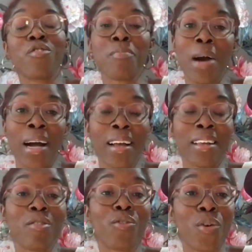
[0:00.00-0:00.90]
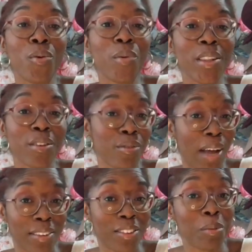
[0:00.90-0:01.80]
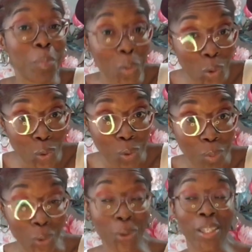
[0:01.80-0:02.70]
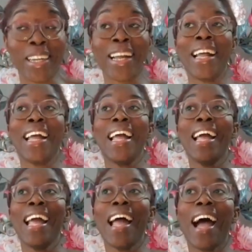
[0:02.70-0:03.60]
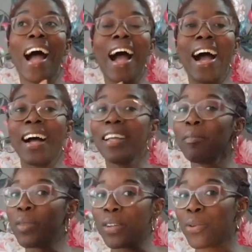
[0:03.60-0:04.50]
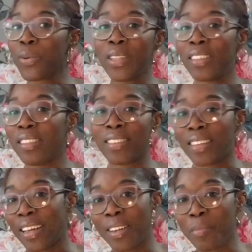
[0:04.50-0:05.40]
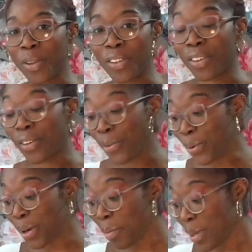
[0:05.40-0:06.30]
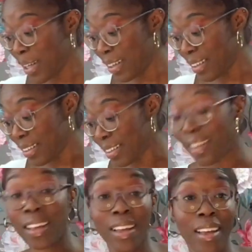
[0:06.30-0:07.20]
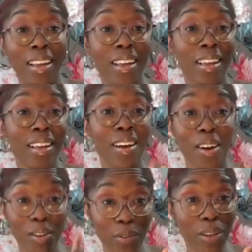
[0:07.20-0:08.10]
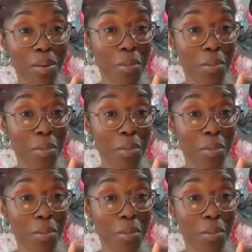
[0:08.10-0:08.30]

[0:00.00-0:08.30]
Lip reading: my fall winter fashion mood board. I am not doing these in any particular order because outfit number